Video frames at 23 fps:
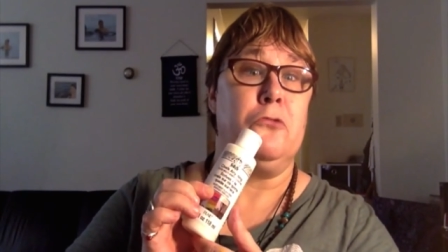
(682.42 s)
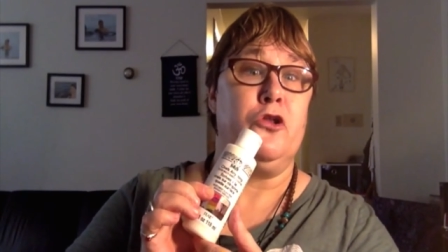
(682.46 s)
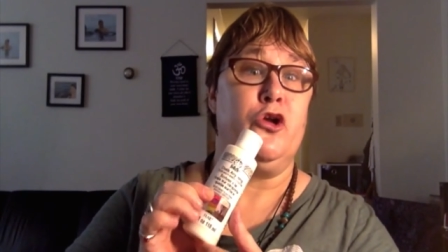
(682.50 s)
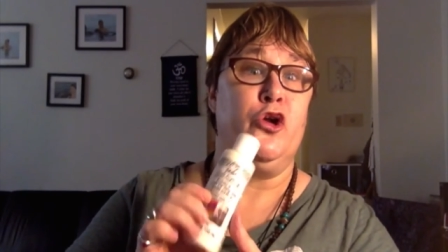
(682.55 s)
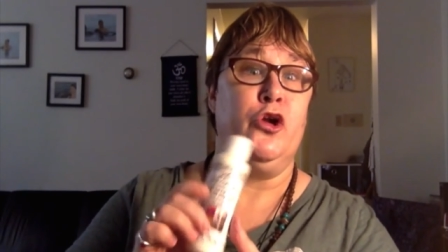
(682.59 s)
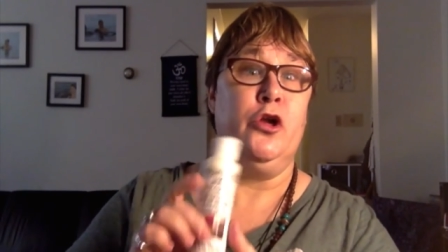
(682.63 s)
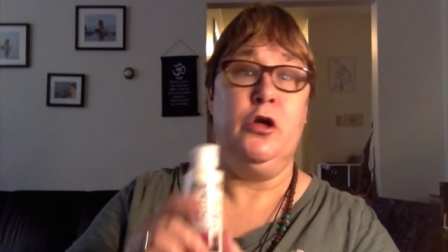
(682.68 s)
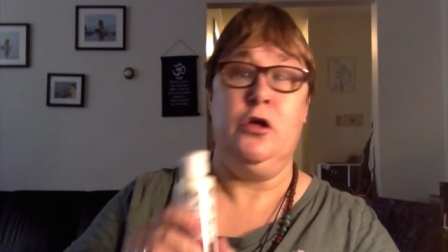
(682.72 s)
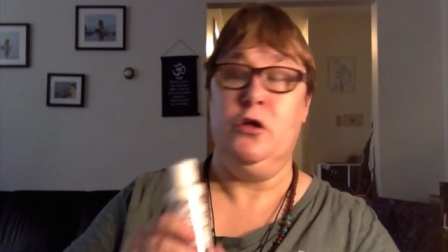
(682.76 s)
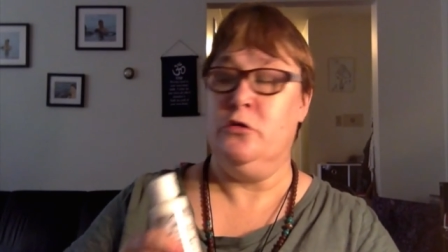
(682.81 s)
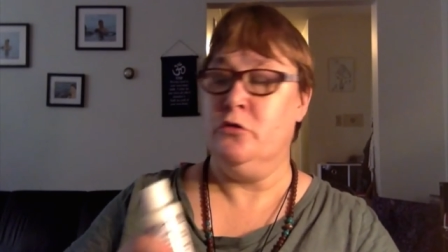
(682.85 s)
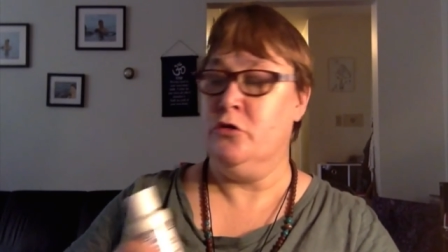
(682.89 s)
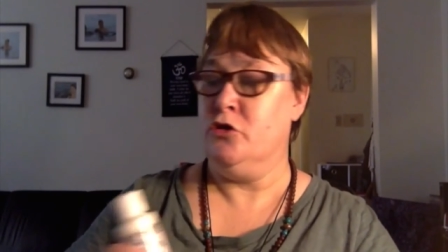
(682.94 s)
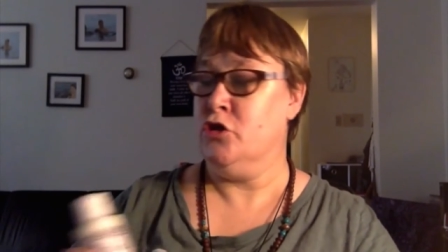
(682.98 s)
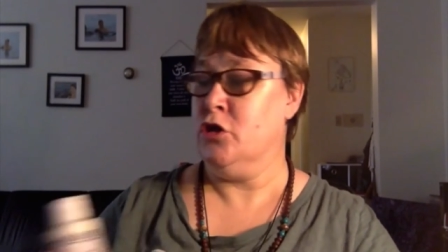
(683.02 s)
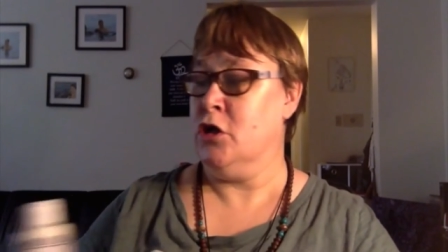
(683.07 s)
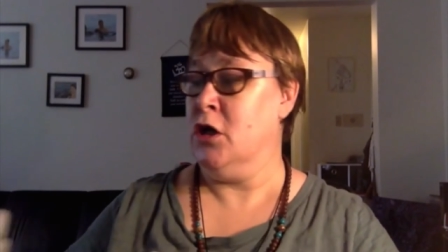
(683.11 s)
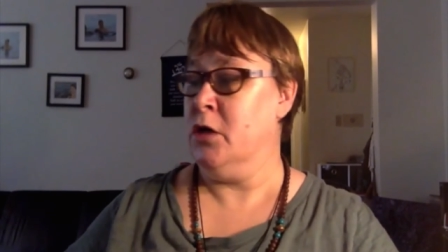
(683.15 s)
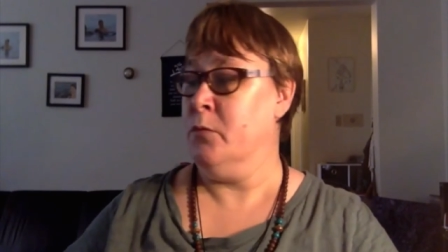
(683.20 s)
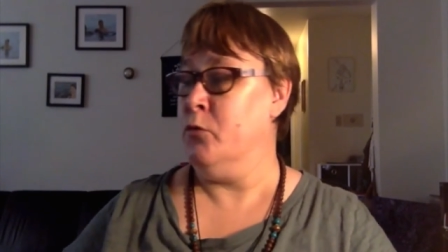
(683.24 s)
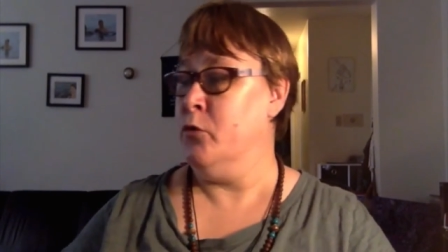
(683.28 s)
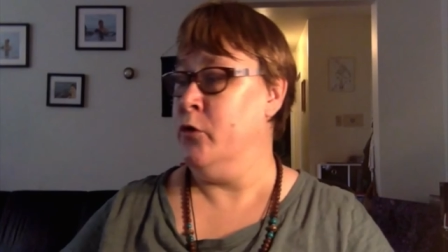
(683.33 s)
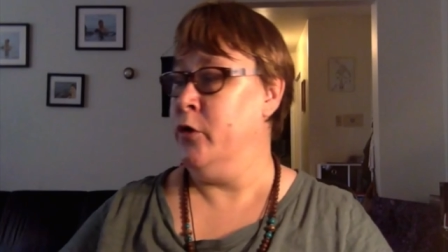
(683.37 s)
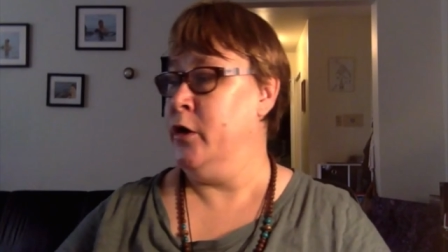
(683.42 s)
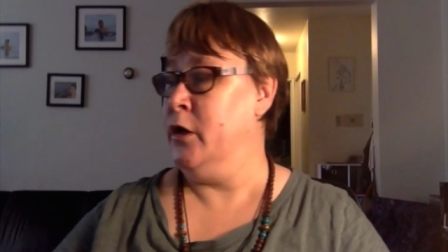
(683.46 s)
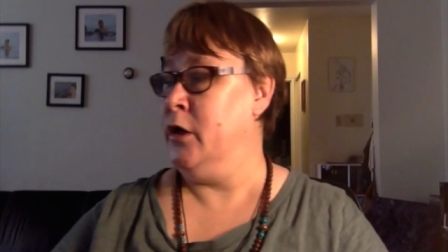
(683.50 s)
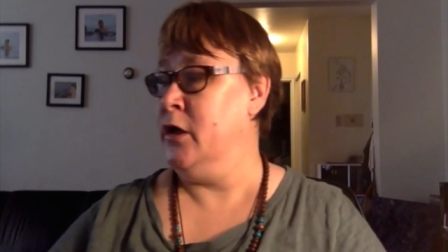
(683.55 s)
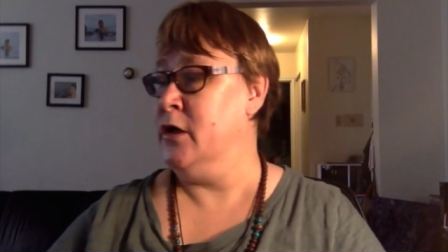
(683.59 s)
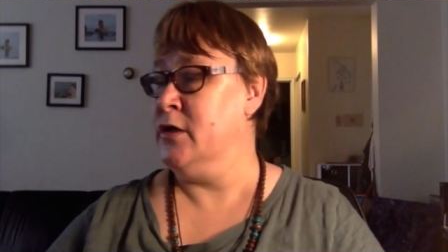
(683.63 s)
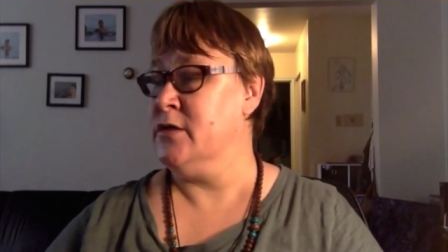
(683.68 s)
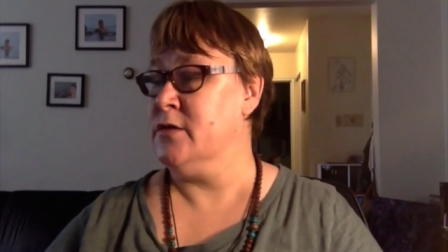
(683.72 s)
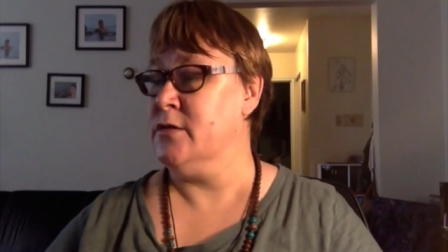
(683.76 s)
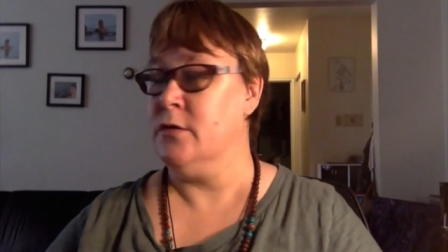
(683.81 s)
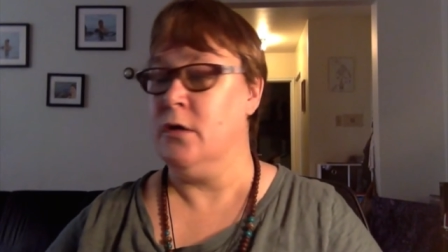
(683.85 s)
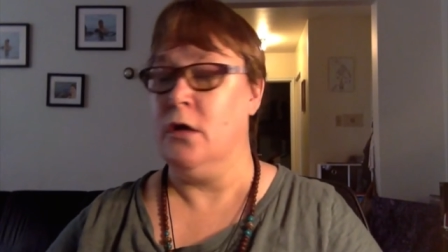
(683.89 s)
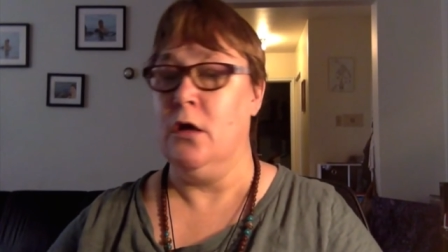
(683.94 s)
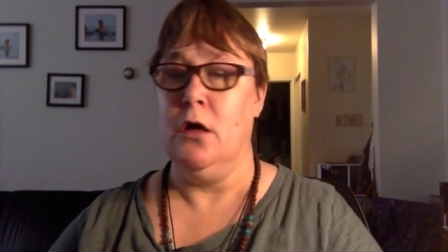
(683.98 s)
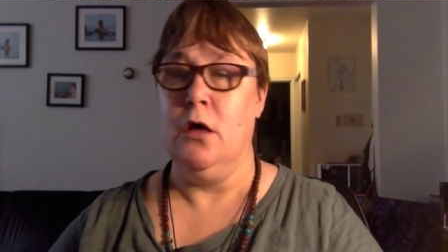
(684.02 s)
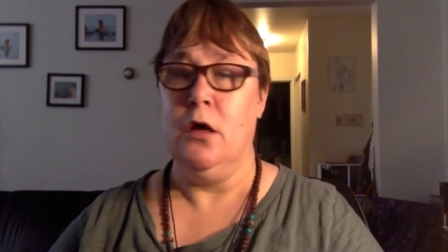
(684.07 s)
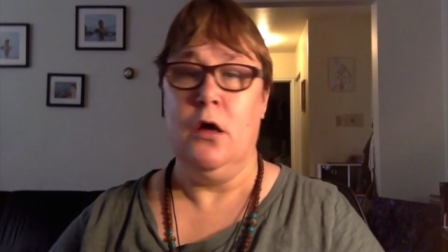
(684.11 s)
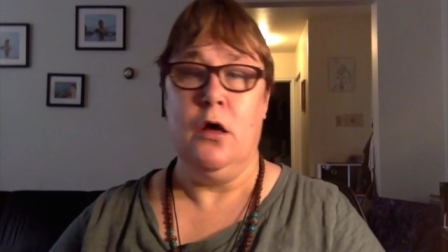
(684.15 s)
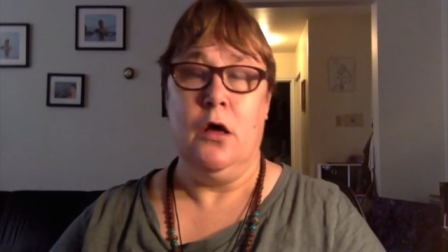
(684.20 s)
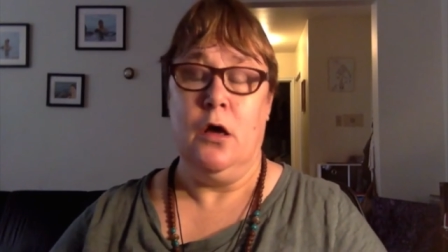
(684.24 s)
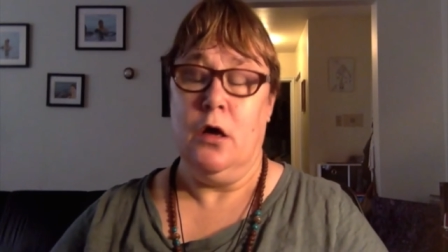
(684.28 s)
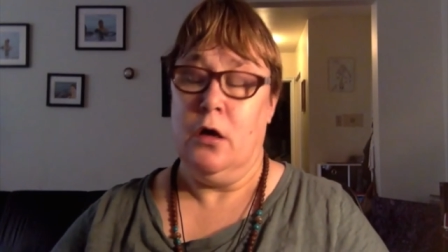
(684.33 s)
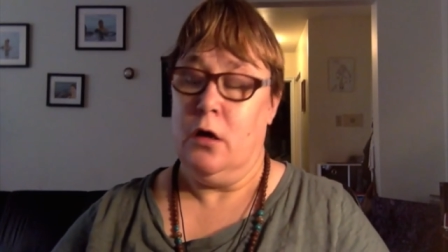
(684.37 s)
And then do chalkboard, I guess.
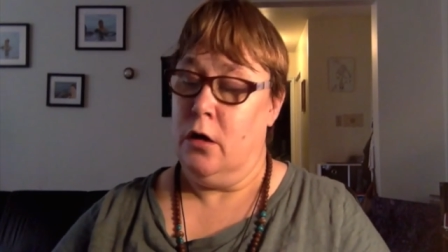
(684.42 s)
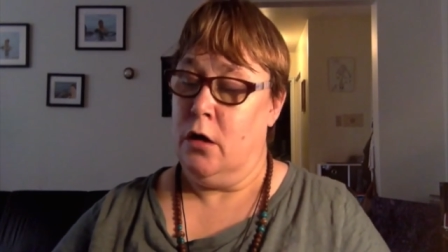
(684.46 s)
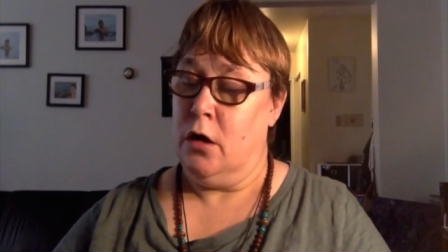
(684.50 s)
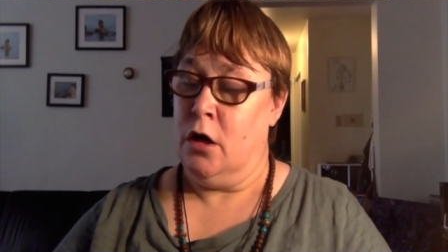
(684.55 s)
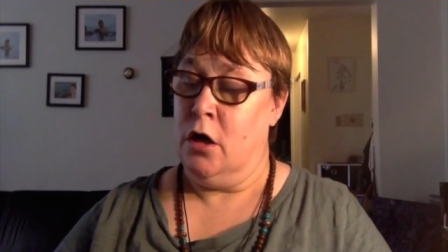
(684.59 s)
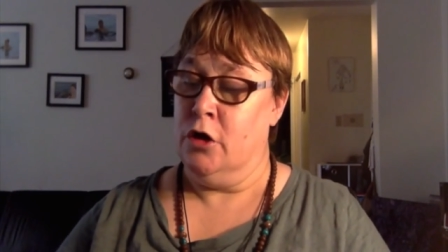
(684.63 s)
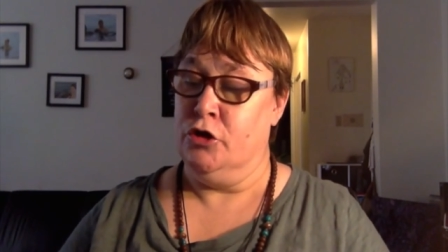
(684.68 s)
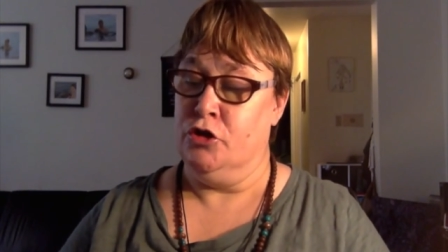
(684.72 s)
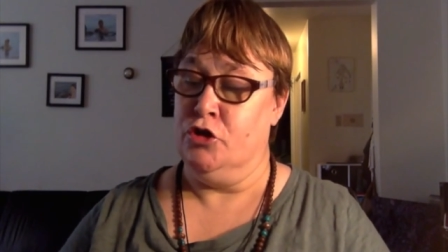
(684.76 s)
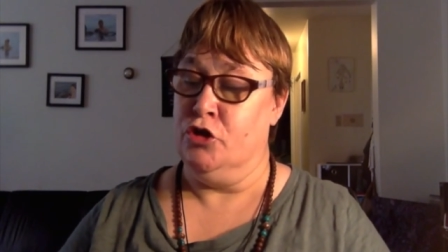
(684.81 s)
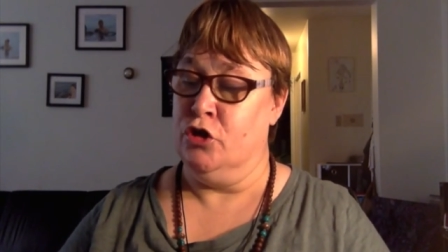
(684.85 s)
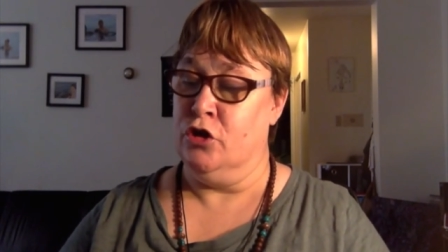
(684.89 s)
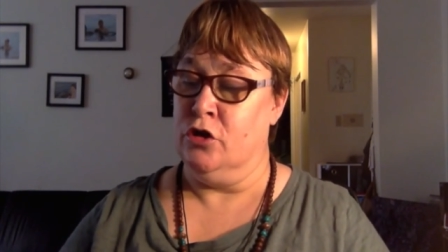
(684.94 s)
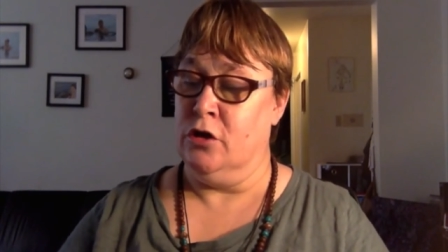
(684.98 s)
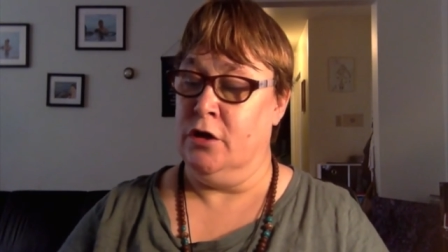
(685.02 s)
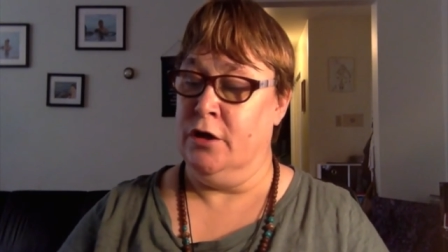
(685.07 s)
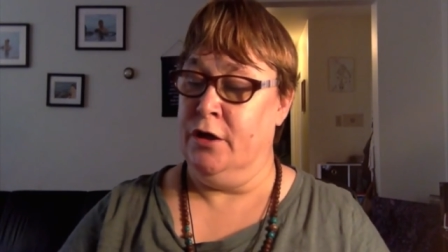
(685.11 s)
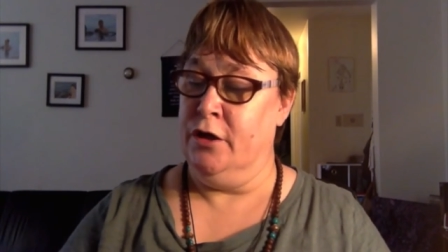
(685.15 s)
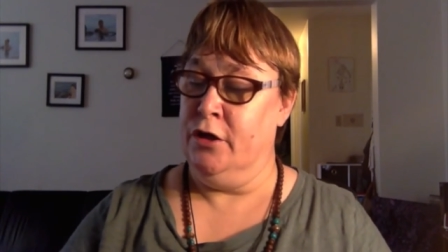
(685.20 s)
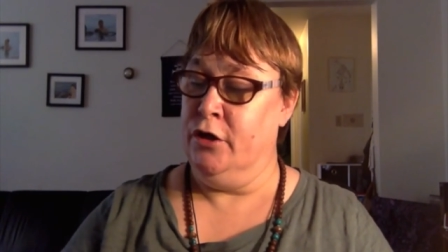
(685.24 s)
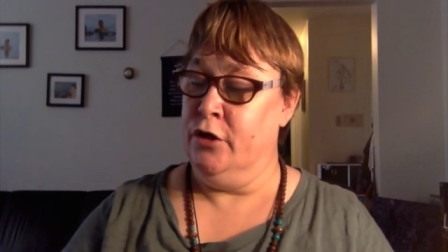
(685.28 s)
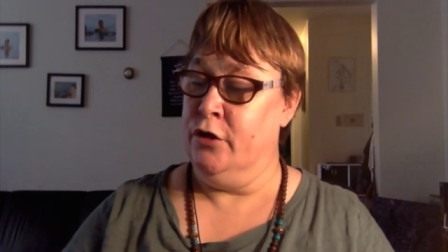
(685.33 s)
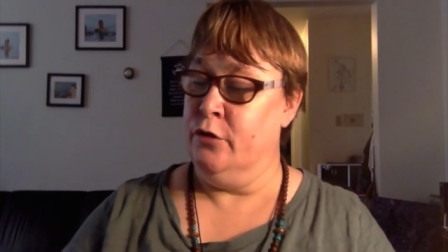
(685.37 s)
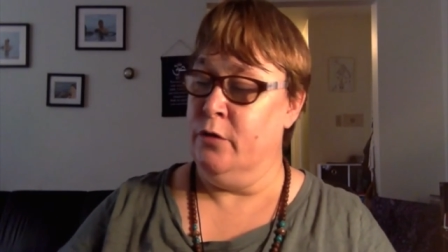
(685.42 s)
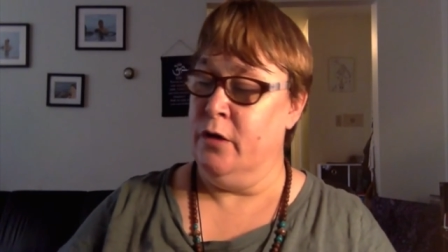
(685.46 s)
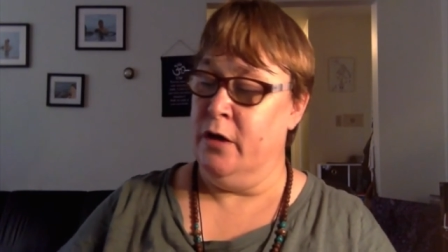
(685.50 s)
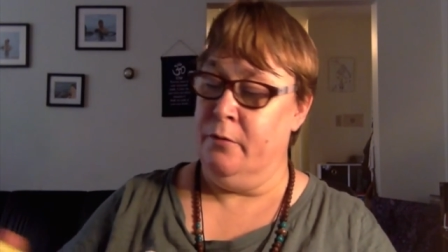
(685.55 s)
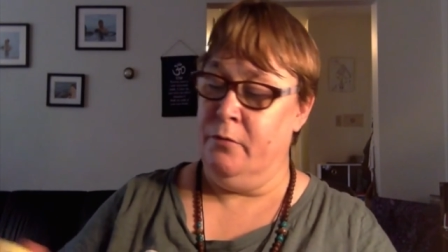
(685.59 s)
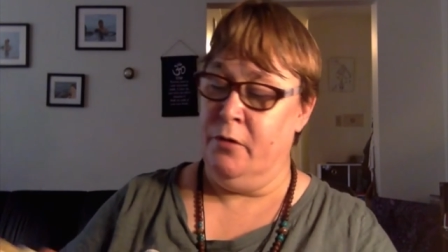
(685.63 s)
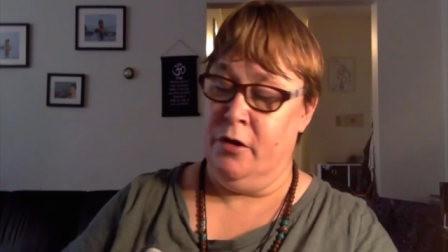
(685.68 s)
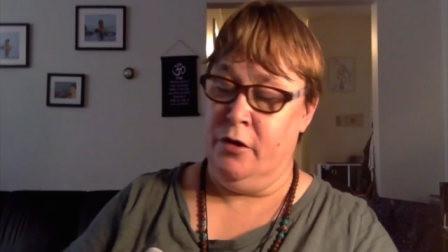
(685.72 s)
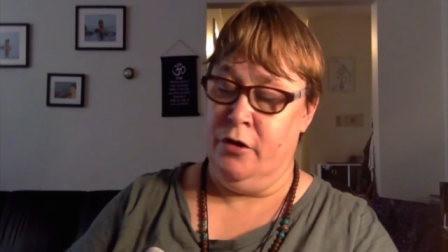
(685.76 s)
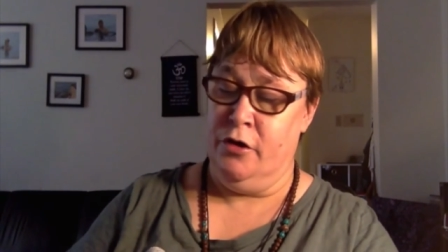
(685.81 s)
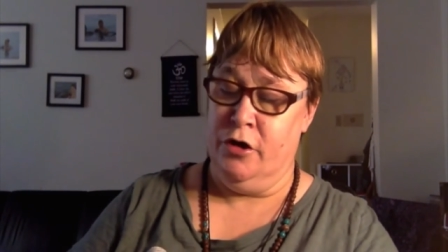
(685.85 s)
Or journaling, you know what I mean.